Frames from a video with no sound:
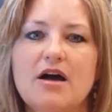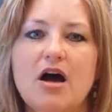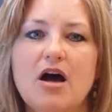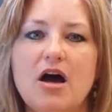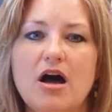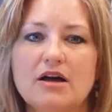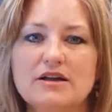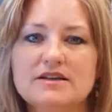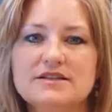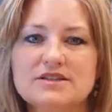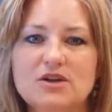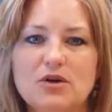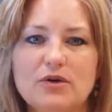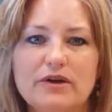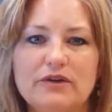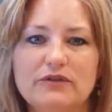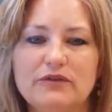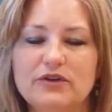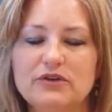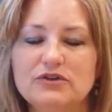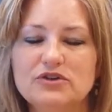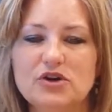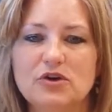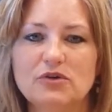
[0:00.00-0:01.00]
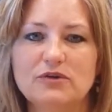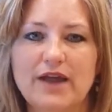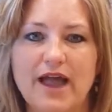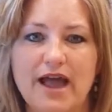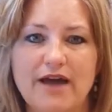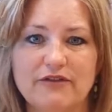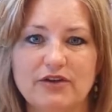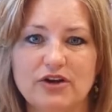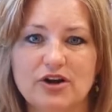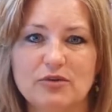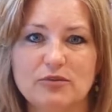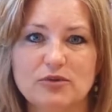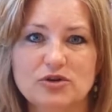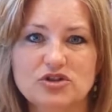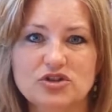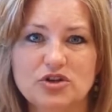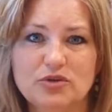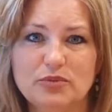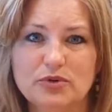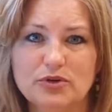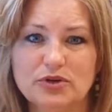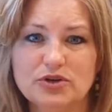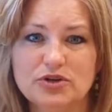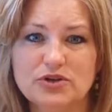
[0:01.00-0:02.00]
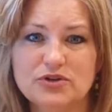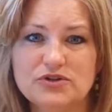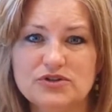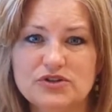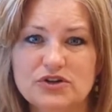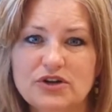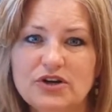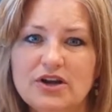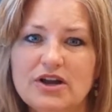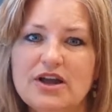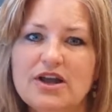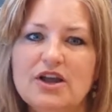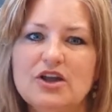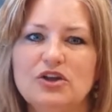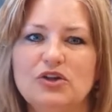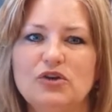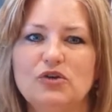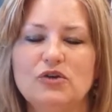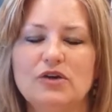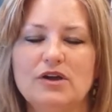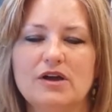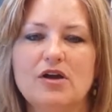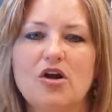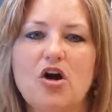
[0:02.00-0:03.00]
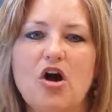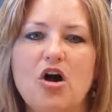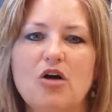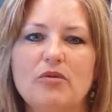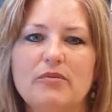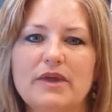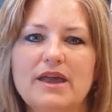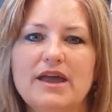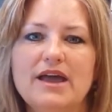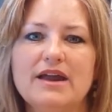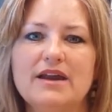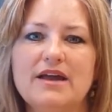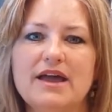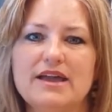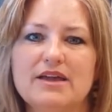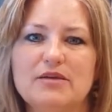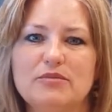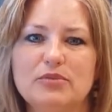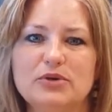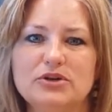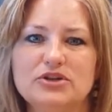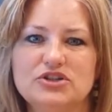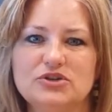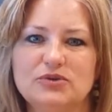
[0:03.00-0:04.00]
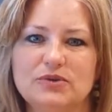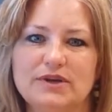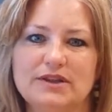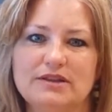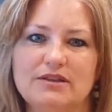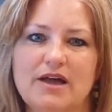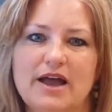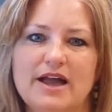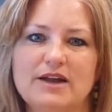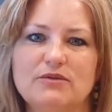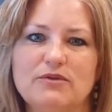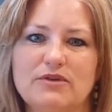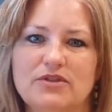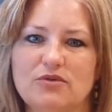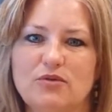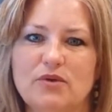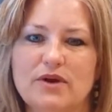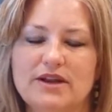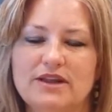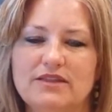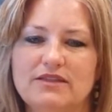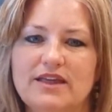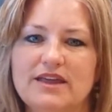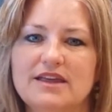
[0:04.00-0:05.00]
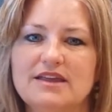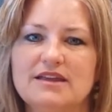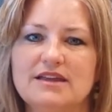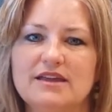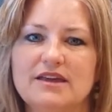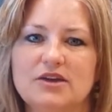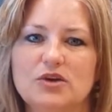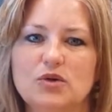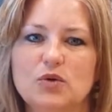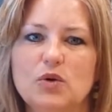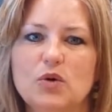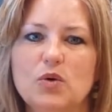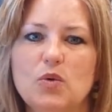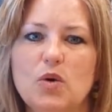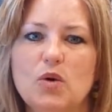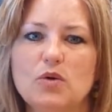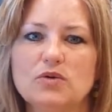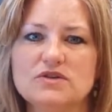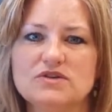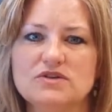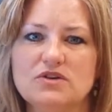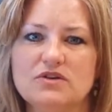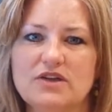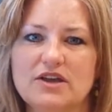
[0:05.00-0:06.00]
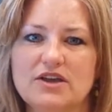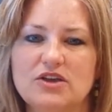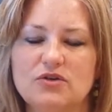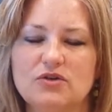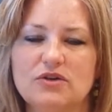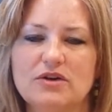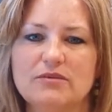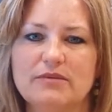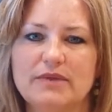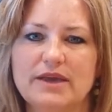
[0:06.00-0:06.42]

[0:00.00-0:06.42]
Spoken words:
Also, if you don't have a commercial producer, you can call me and I can put you in line with one, and they can get you a quote so that you can